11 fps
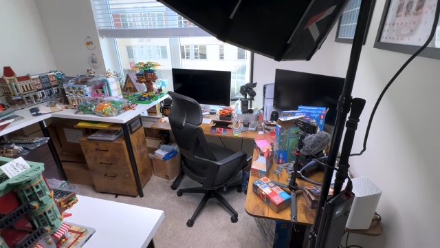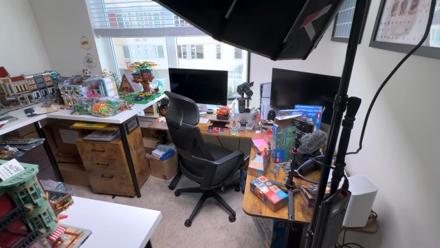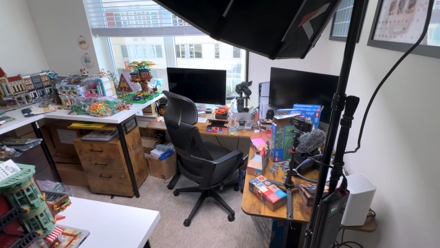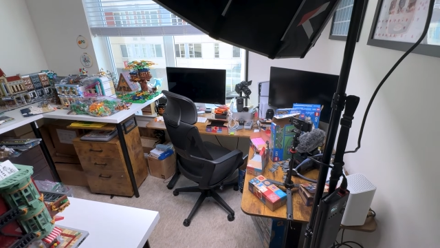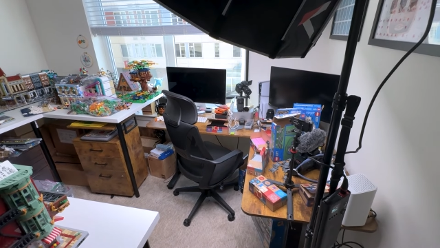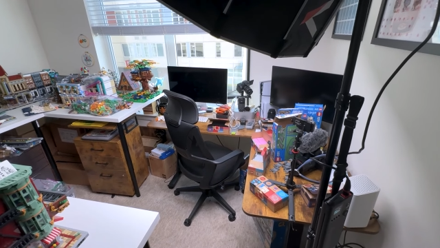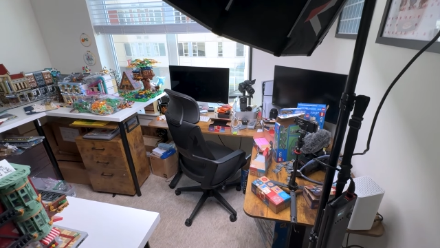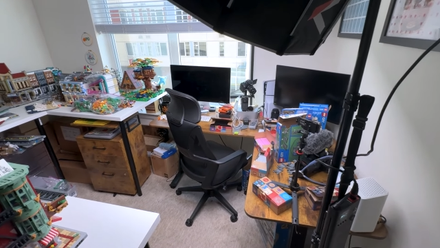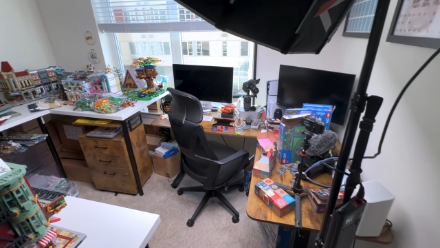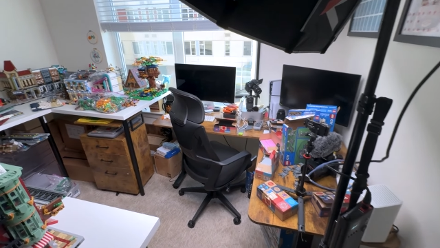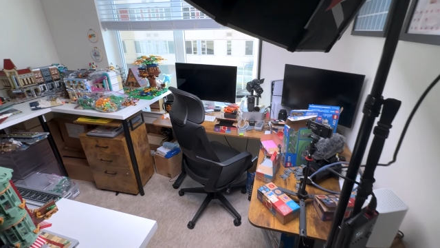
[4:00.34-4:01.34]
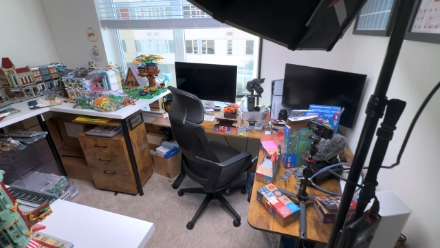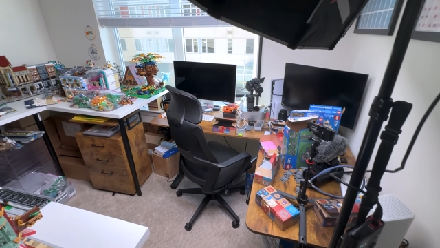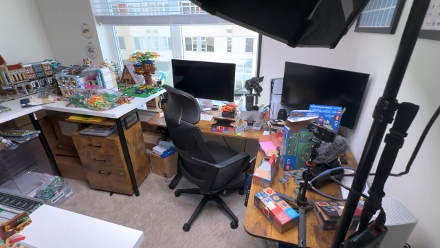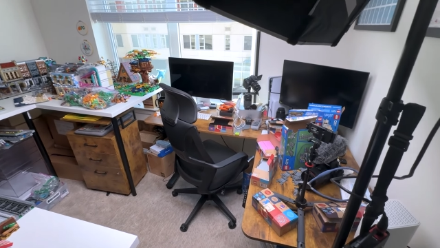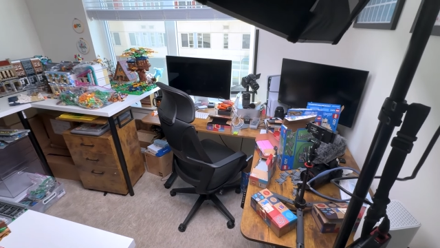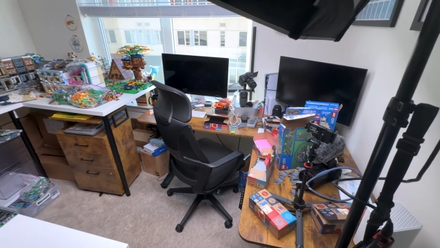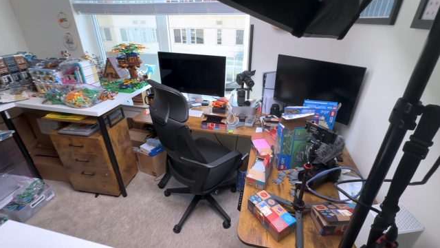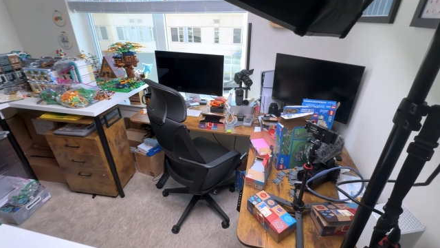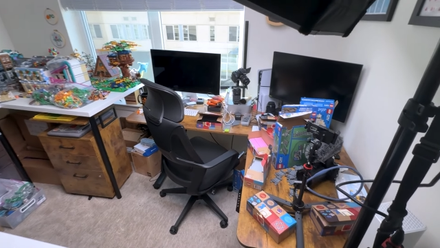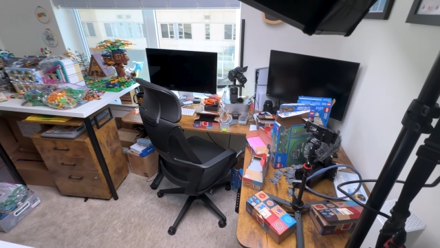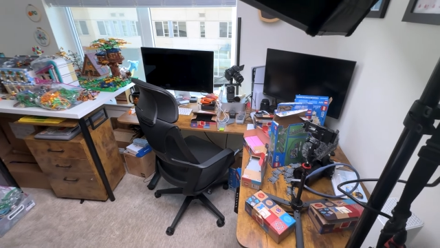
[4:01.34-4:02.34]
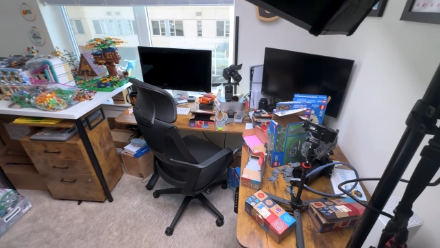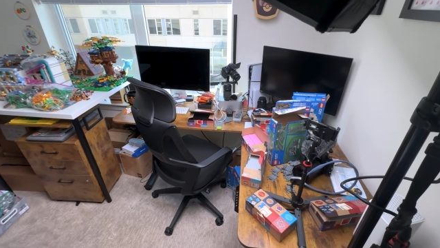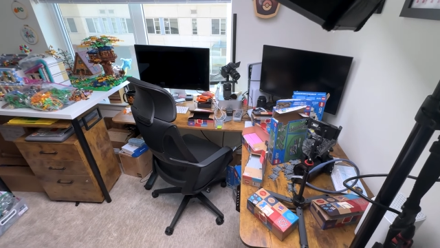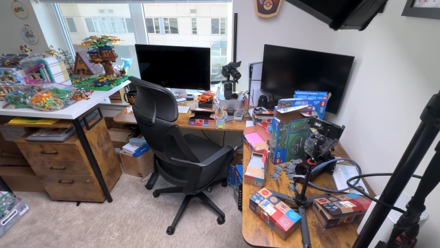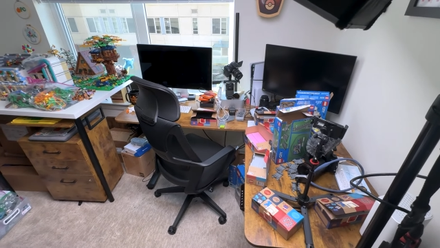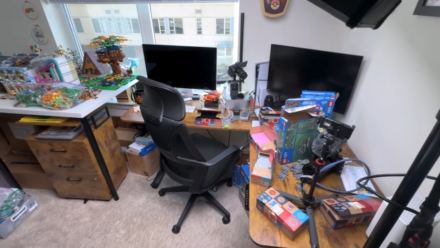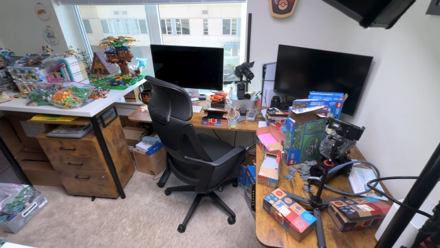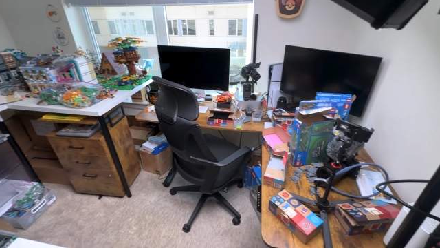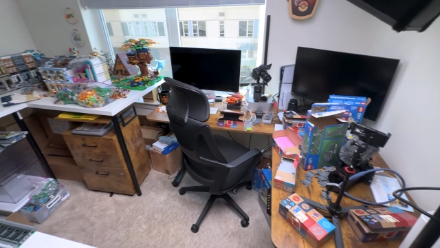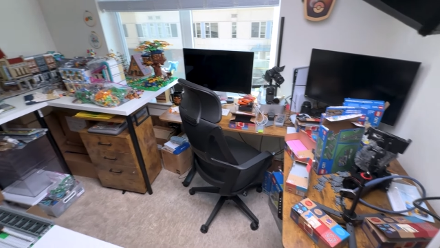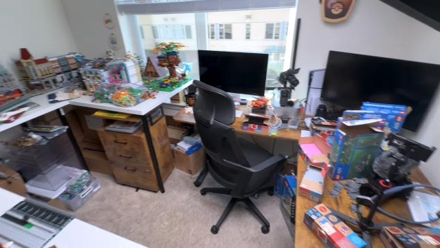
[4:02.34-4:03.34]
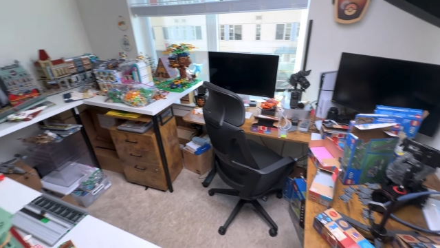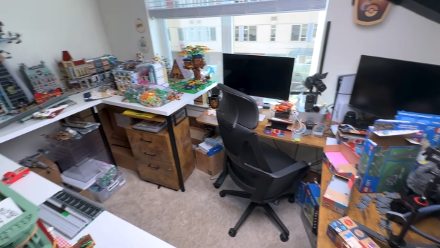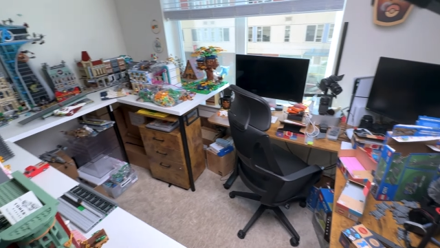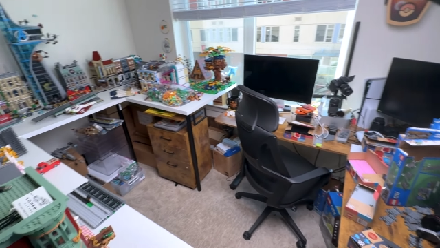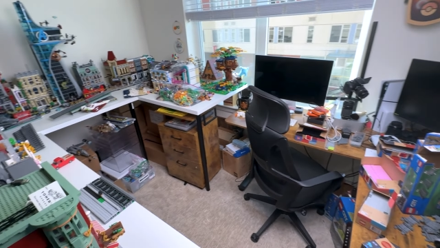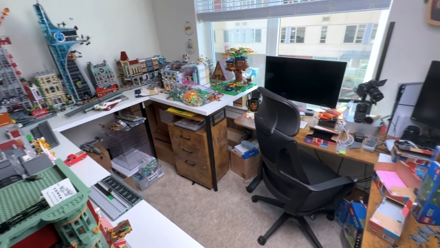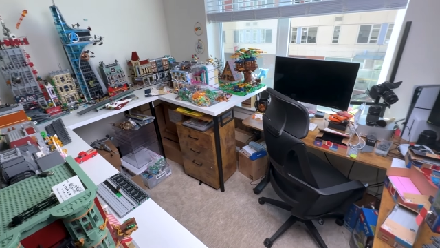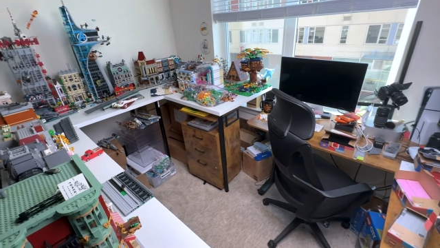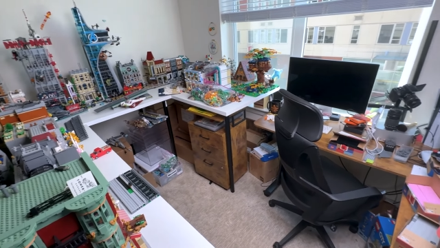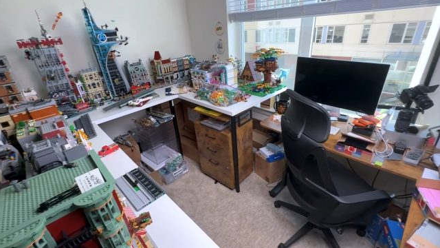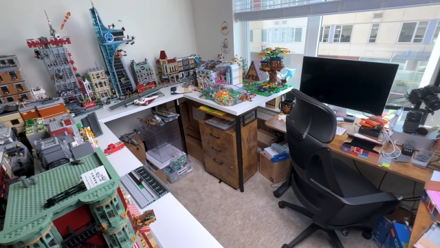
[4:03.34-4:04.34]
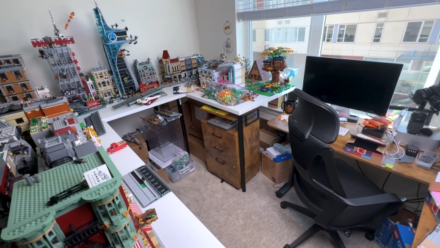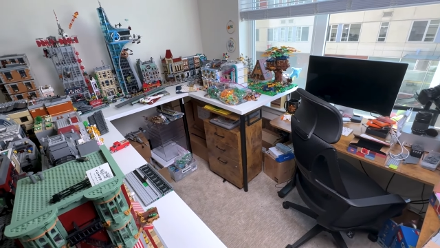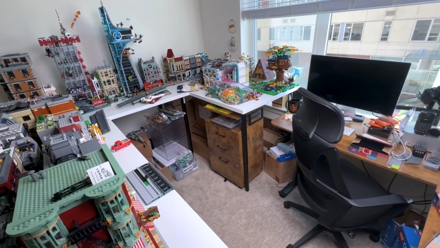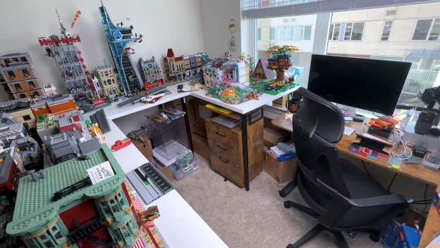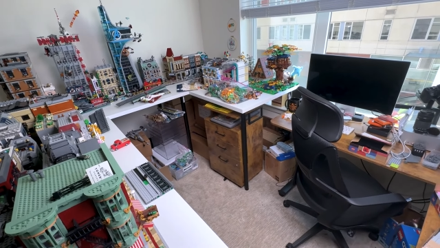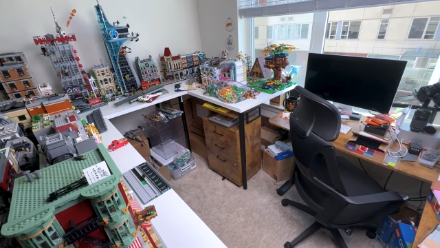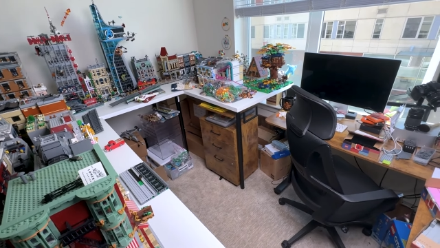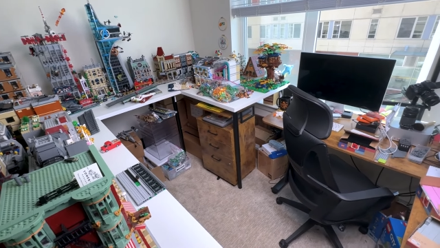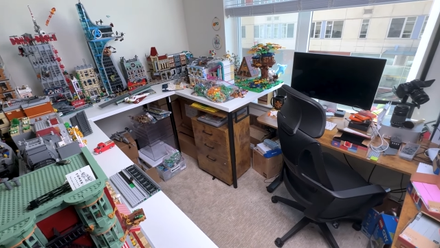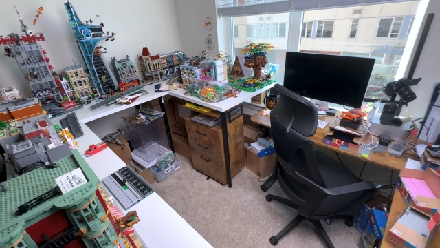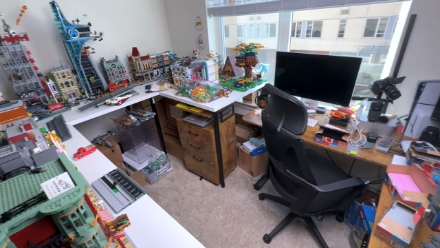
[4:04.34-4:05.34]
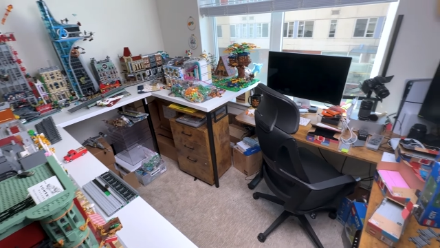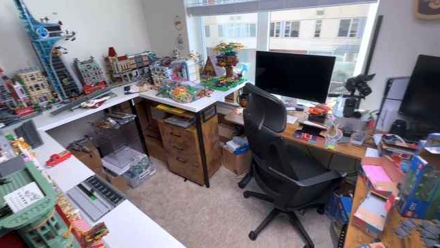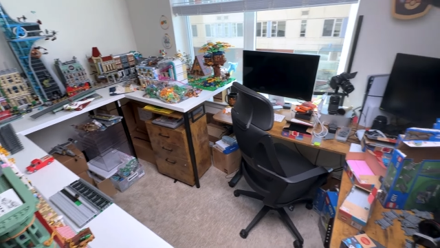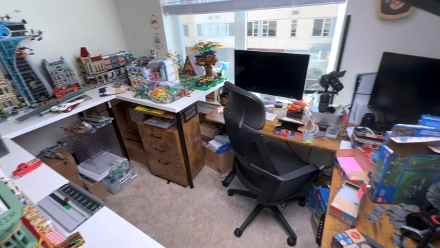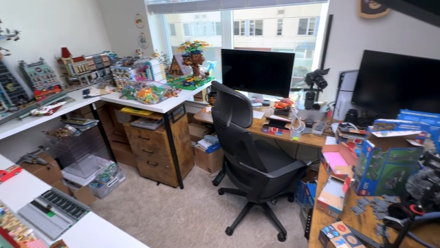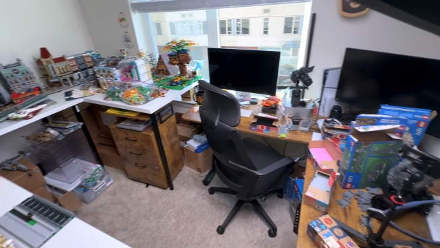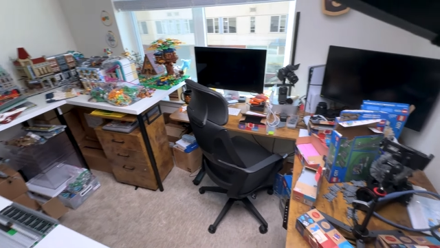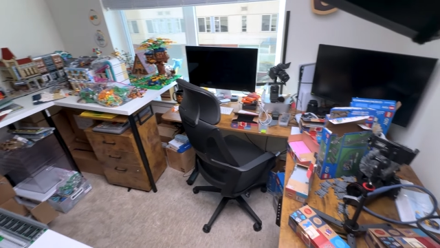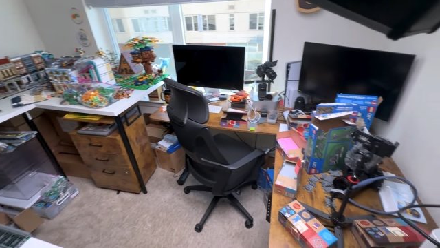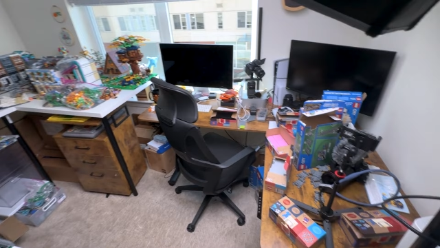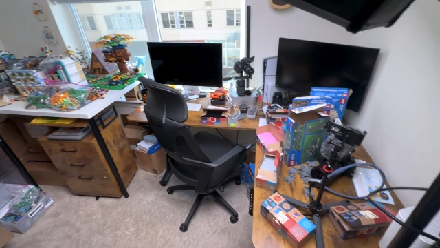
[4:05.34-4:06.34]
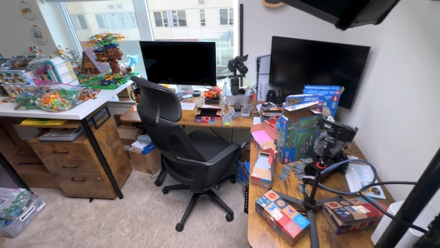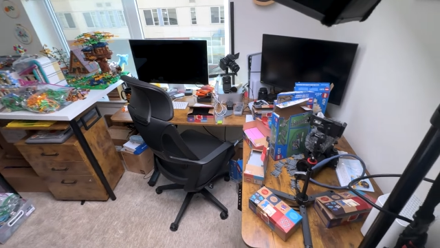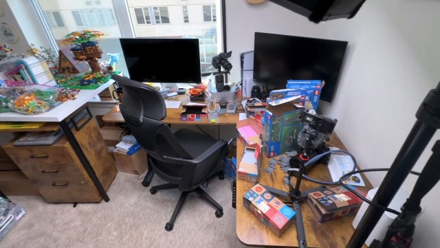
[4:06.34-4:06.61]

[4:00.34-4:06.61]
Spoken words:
No face is visible, so there are no lips to read.